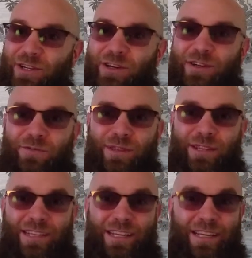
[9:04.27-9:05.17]
shirt with
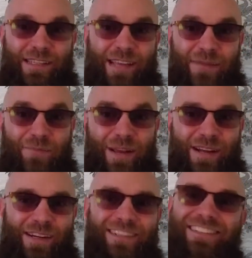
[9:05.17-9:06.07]
the titties and
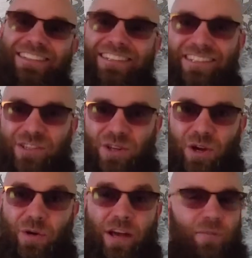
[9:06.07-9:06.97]
beer
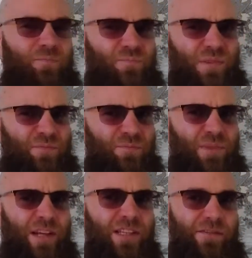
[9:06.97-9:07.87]
slogan.
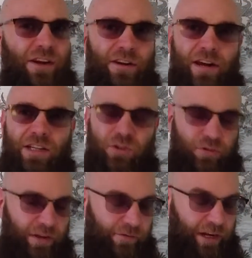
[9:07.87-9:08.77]
It's a very nice
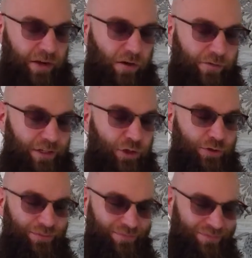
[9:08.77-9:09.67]
hoodie. Really comfy
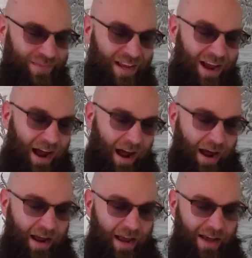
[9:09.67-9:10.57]
too.
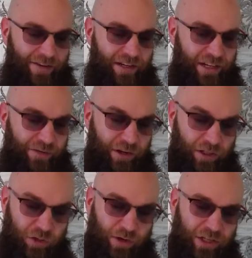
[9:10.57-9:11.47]
I have a
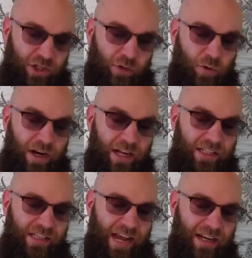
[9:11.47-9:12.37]
difficult question. What
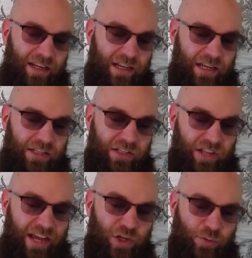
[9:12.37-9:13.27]
exactly is
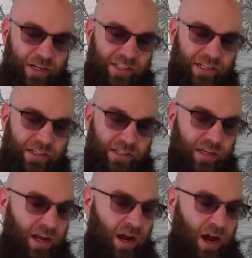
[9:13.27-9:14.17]
stage presence?
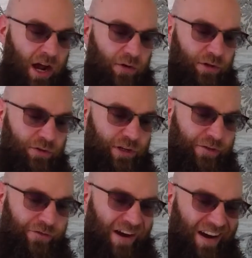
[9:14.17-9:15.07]
How do you
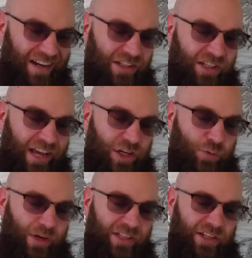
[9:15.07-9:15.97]
define
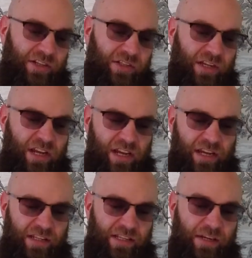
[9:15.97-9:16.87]
stage presence?
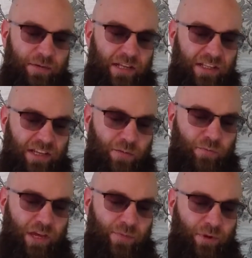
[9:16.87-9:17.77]
It seems that some
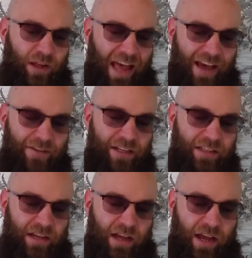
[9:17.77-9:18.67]
people have
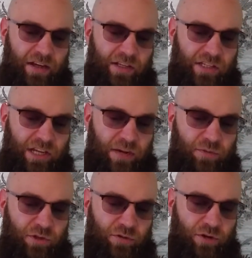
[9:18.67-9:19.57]
it and
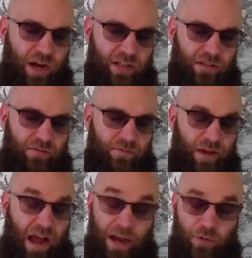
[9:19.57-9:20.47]
some do not.
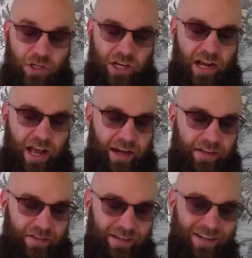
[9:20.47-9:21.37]
I wish I had
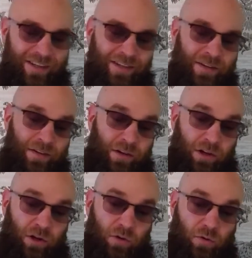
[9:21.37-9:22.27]
it.
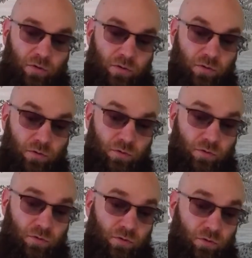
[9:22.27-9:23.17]

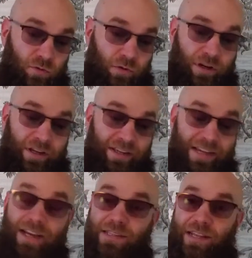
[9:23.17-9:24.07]
Whew,
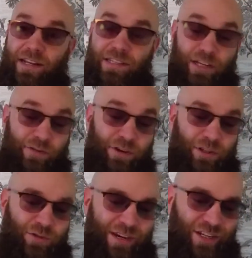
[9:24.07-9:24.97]
yes, that is a
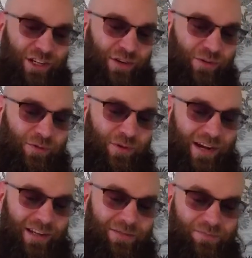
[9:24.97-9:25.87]
difficult question.
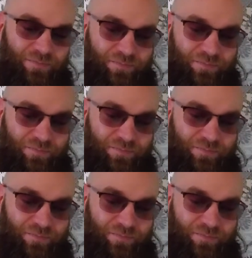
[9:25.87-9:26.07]
Well,